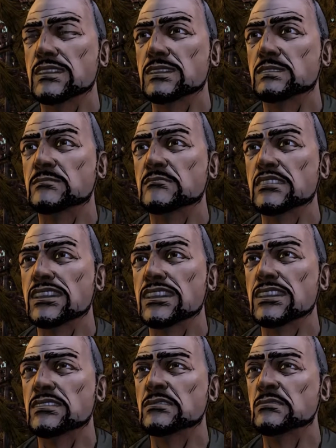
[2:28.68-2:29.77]
freeze some of the
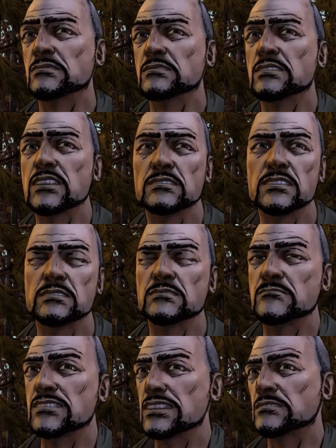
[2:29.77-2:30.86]
meat. Nick didn't
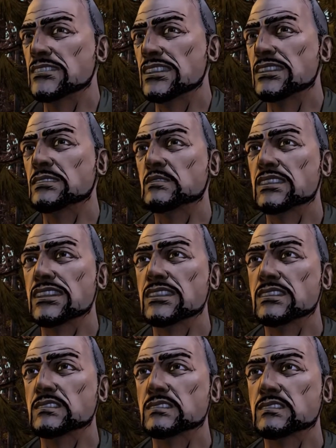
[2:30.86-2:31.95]
speak to me for weeks.